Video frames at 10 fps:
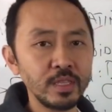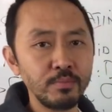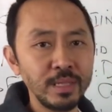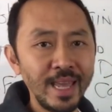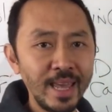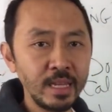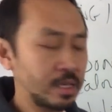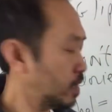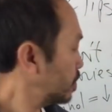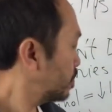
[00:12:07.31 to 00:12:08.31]
the plan
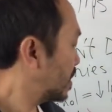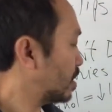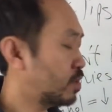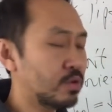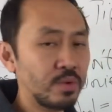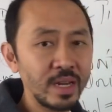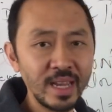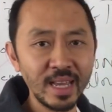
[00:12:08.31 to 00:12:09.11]
is because you're running